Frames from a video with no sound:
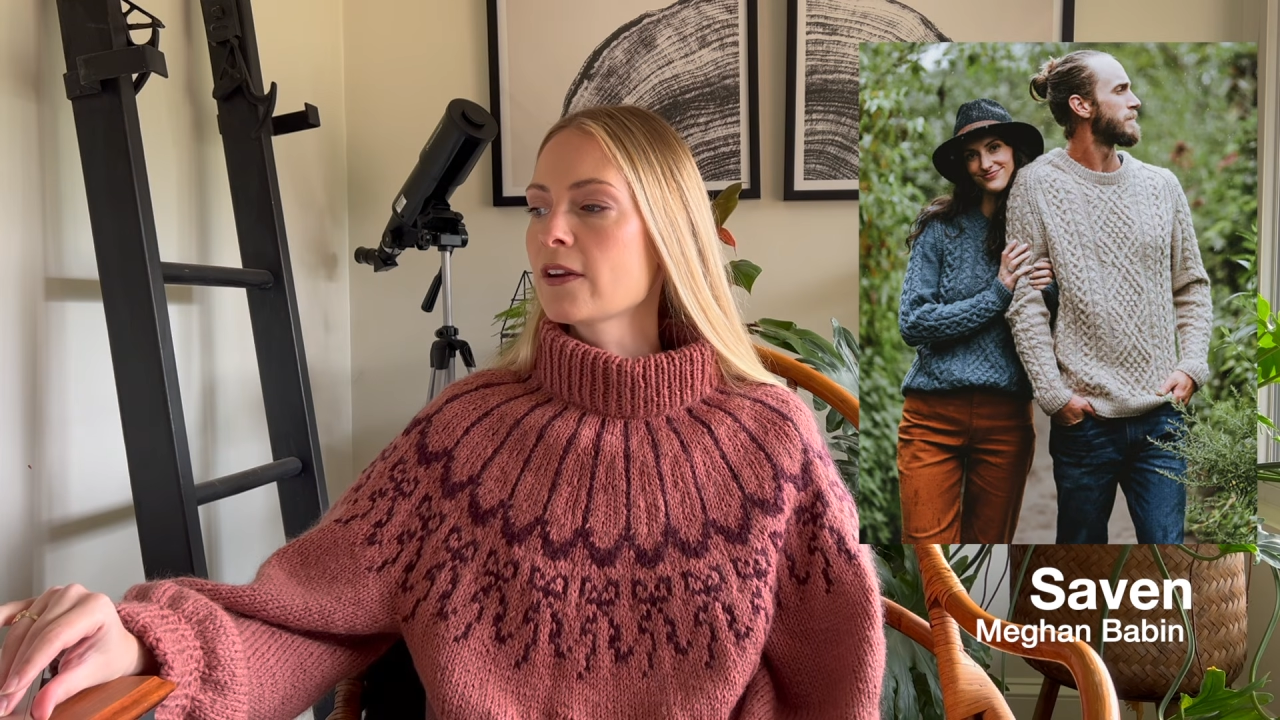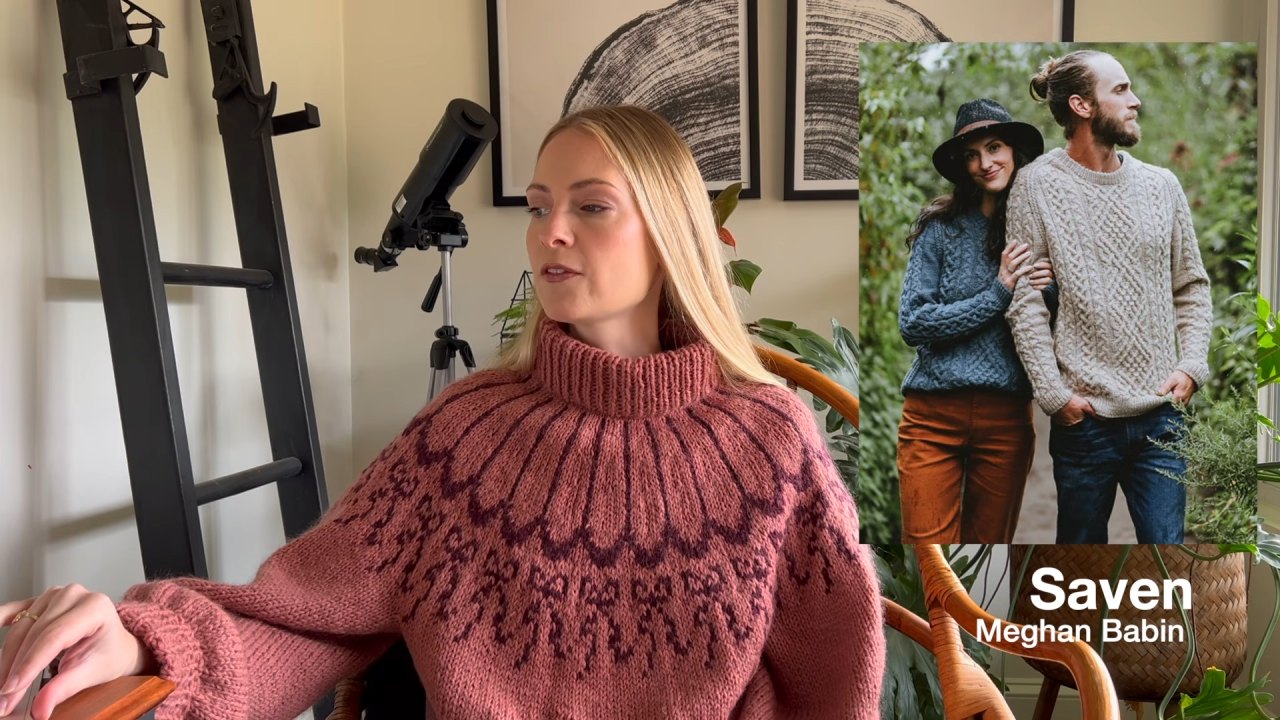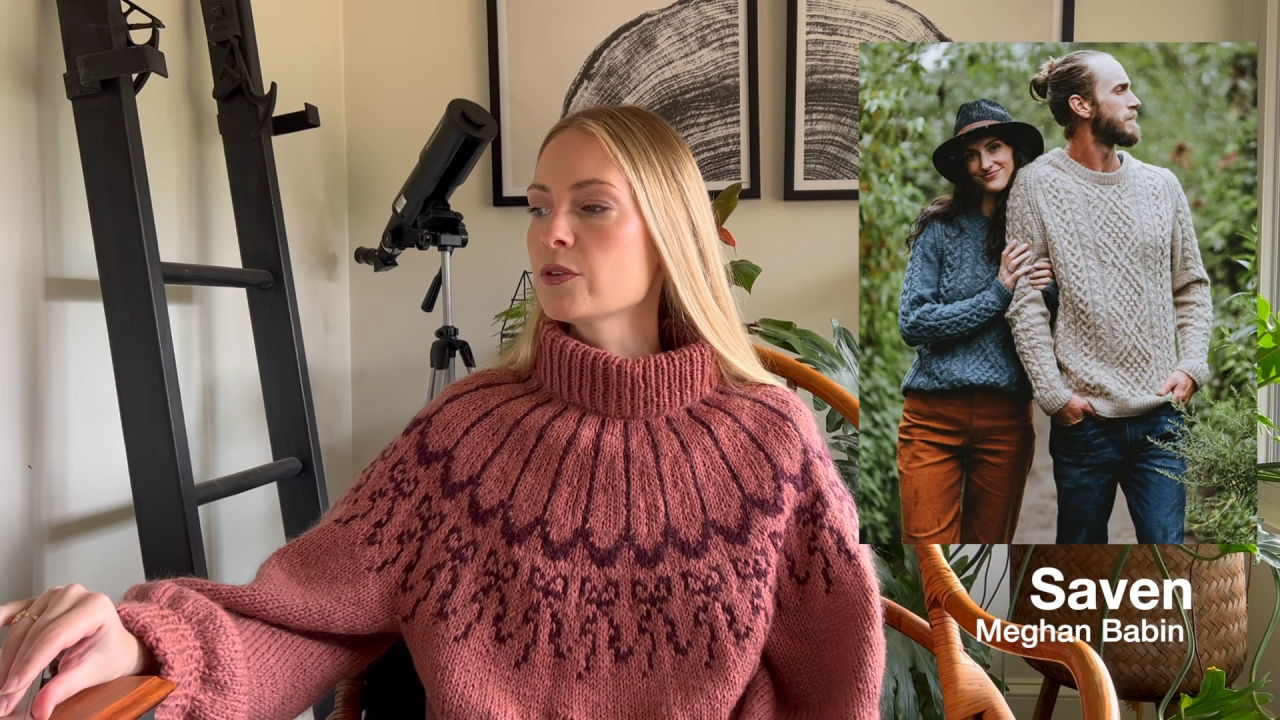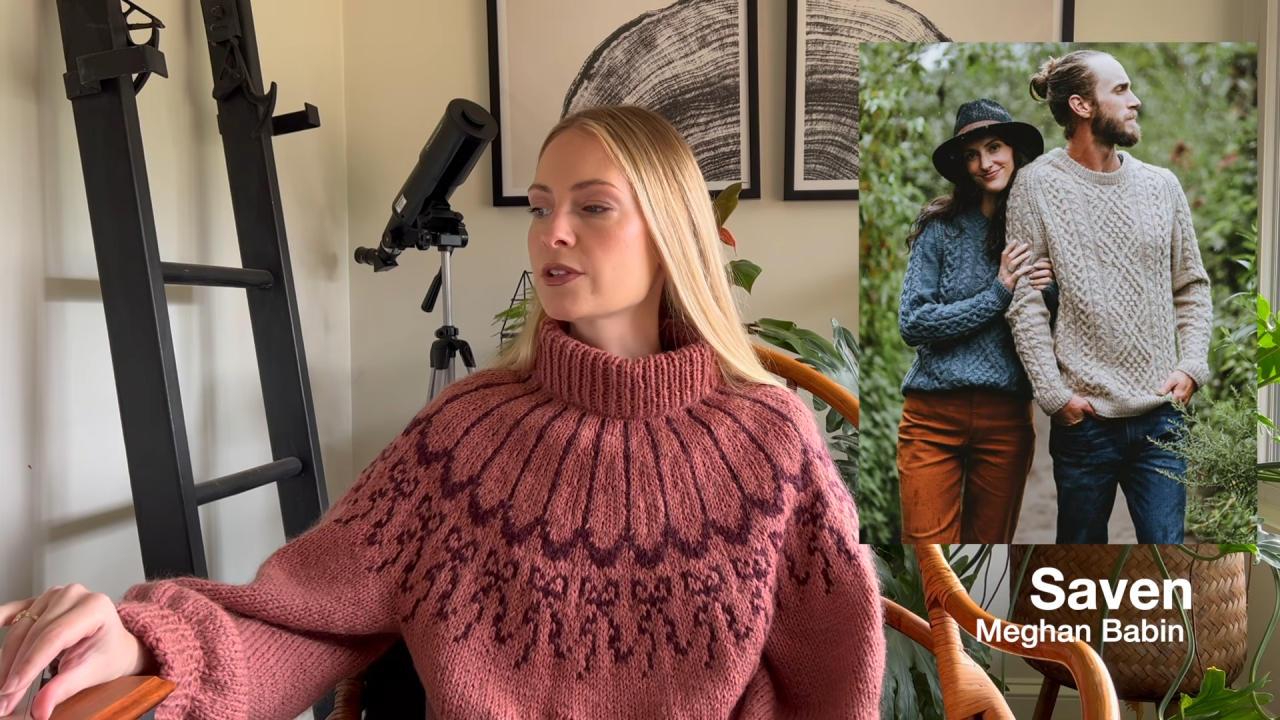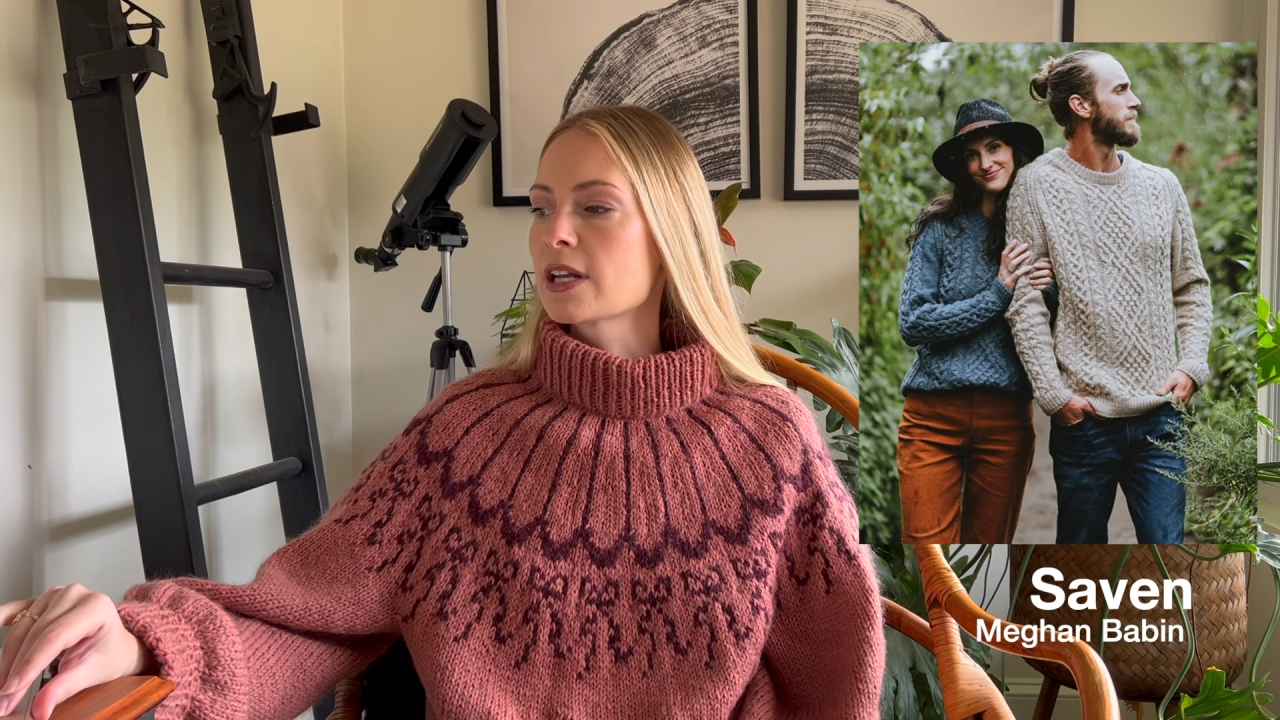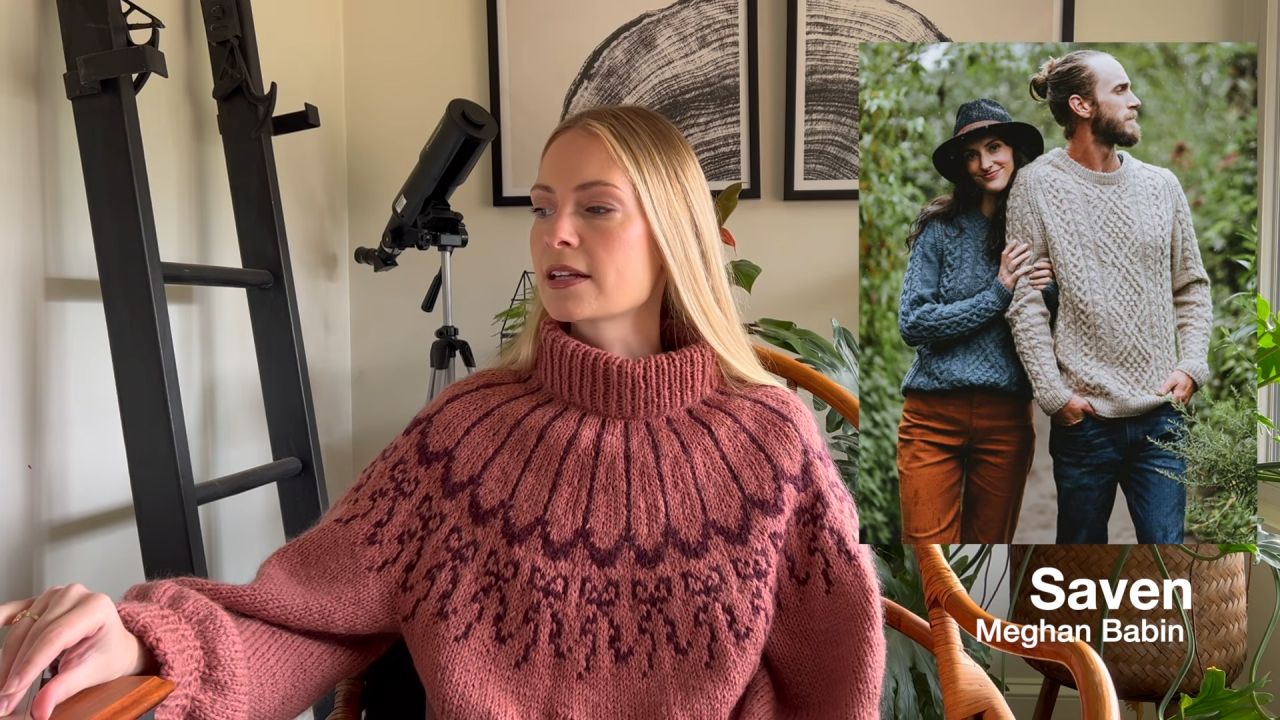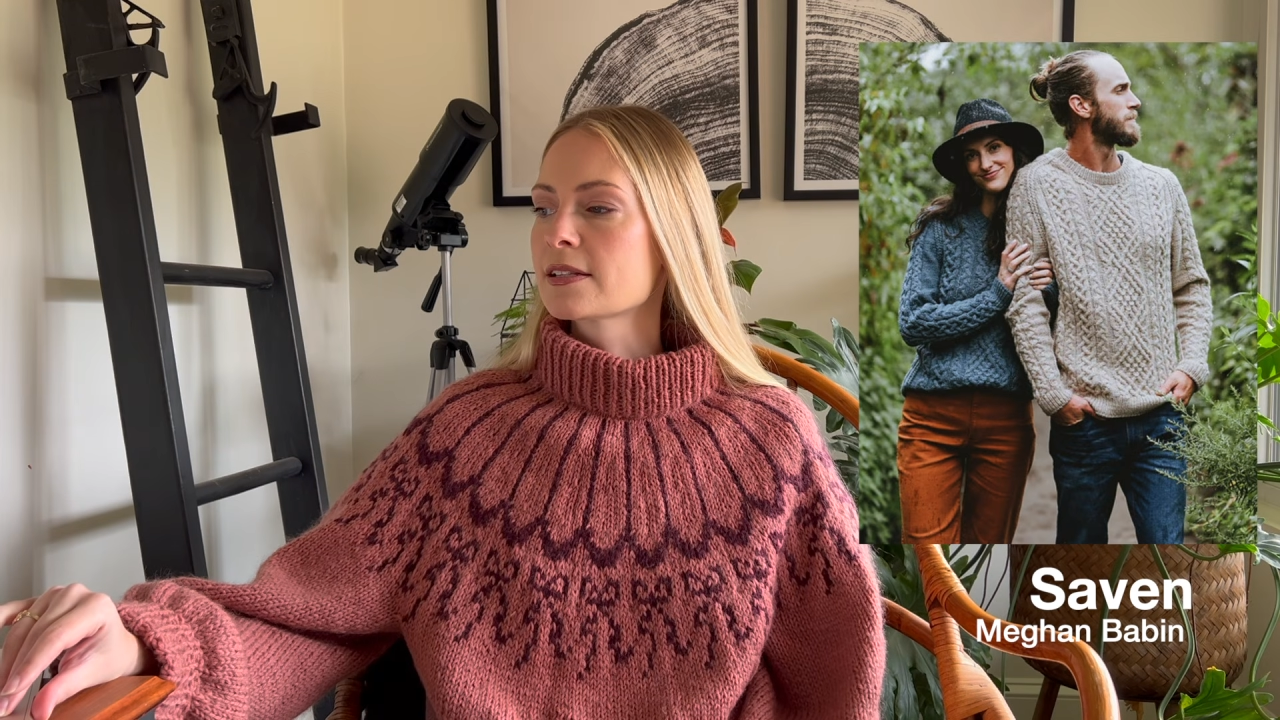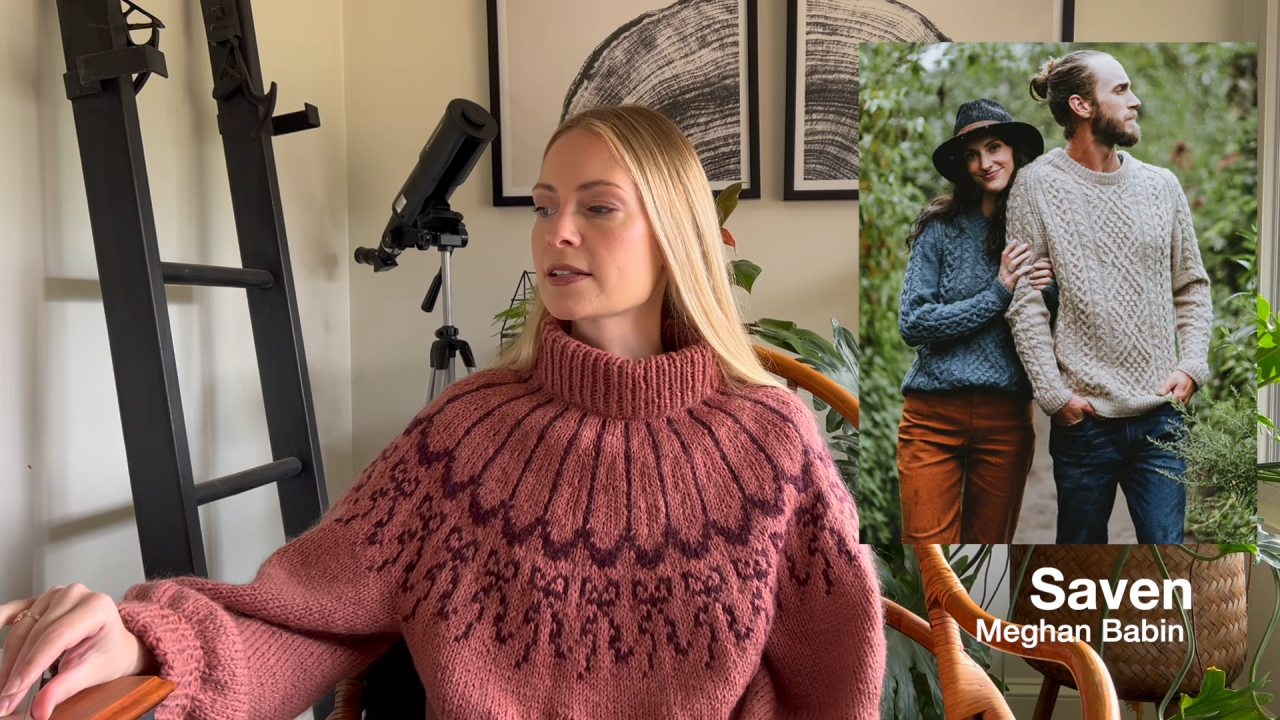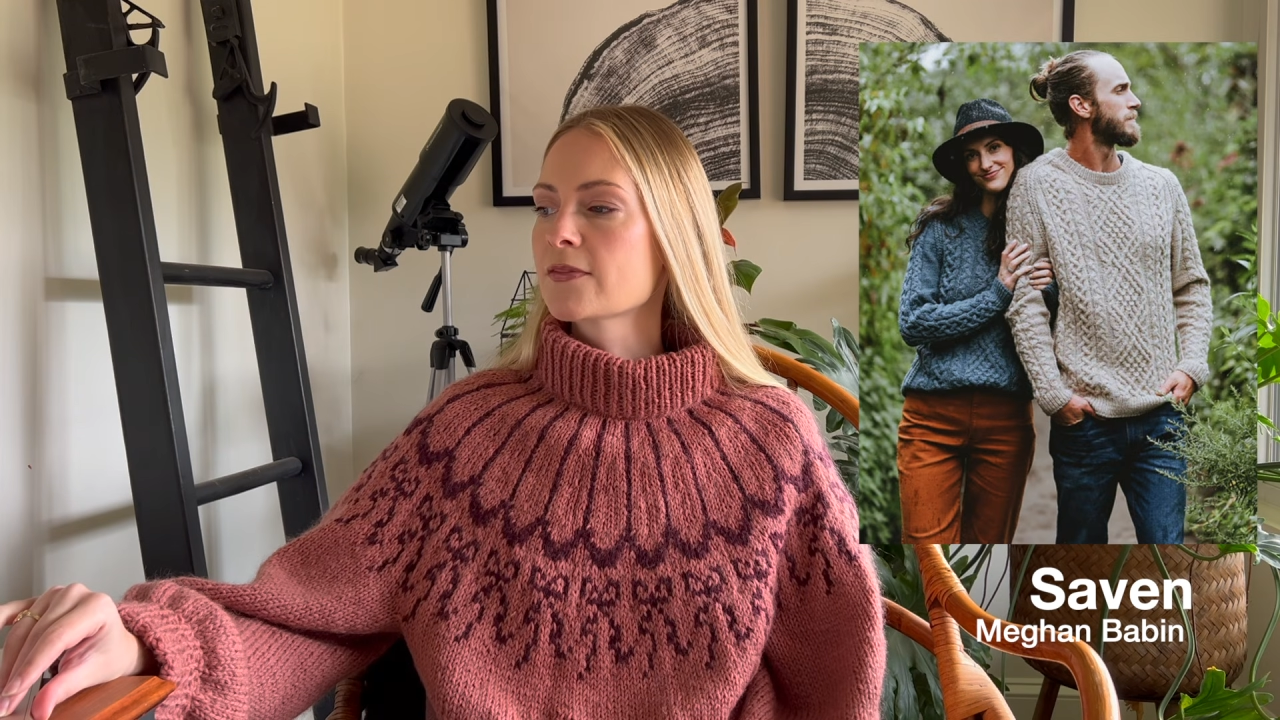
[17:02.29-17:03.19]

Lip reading: few sizes